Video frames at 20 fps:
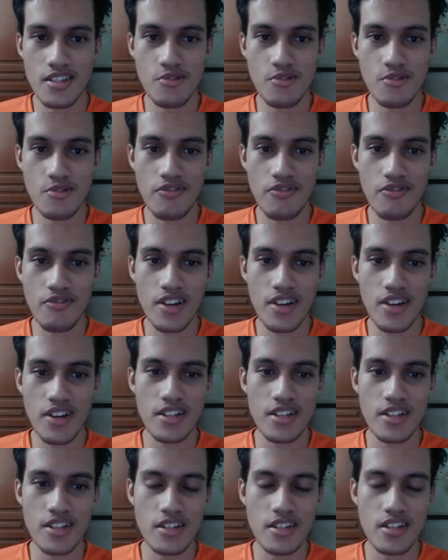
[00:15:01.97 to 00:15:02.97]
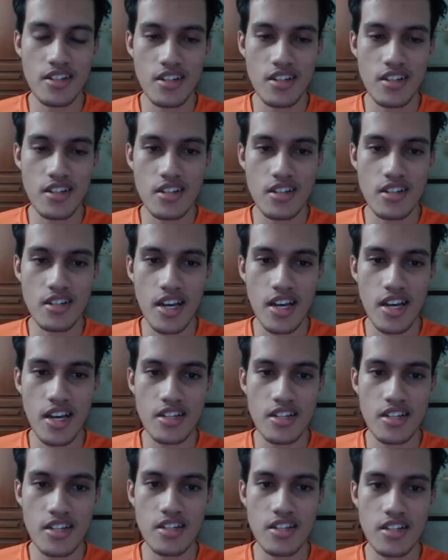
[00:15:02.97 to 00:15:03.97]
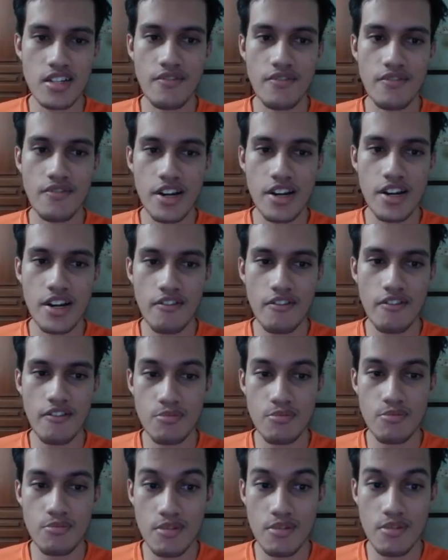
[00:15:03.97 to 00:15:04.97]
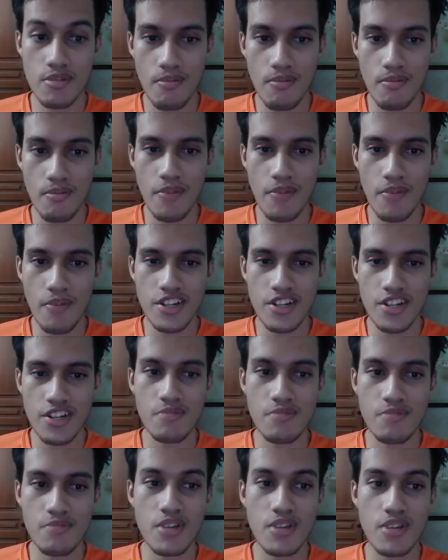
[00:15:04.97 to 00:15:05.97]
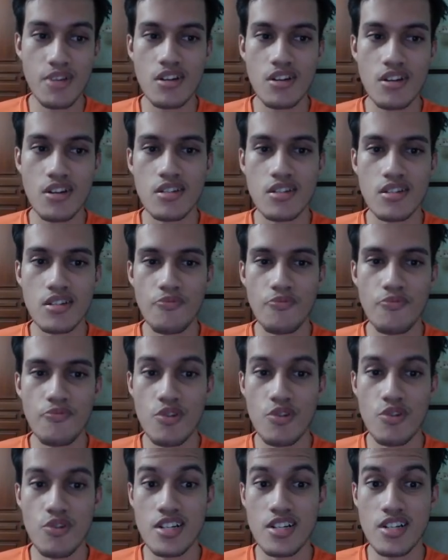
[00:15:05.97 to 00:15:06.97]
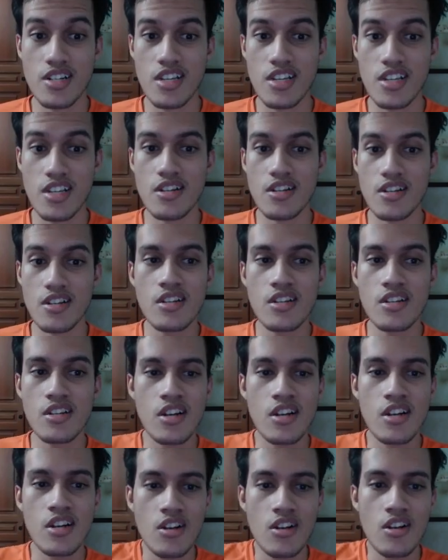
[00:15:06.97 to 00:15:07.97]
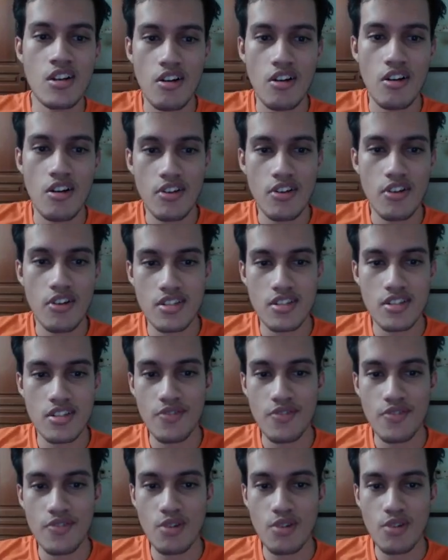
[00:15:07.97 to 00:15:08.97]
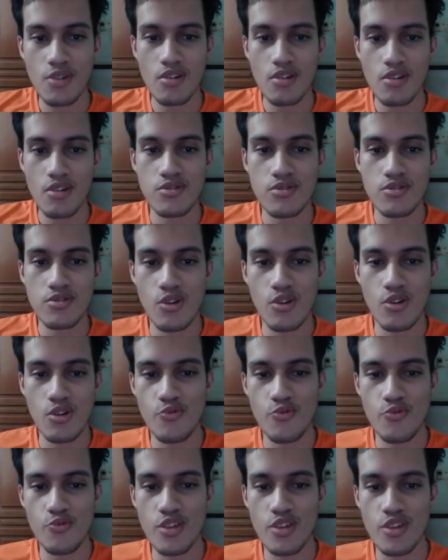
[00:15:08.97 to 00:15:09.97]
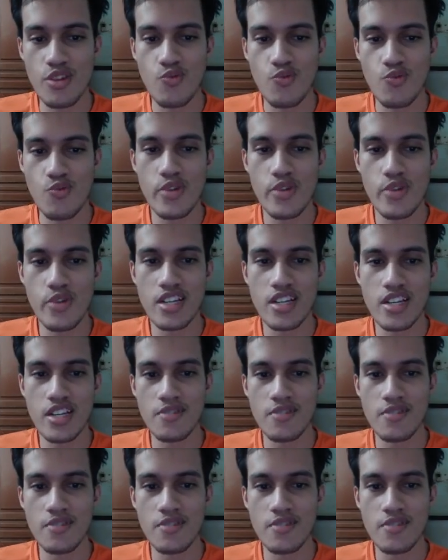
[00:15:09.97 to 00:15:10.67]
find that it is a very comfortable matchup because you're in the lead. Of course, the safe swap also we win it,